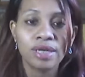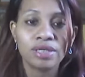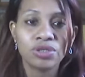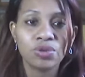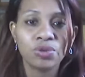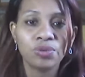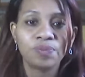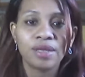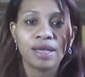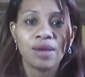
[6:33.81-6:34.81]
So
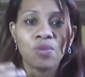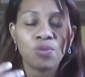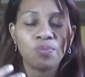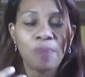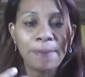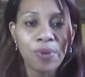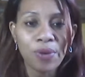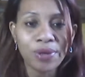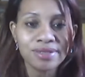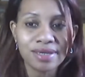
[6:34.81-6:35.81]
my
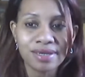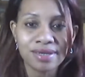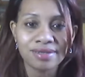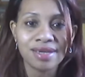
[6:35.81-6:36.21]
point is,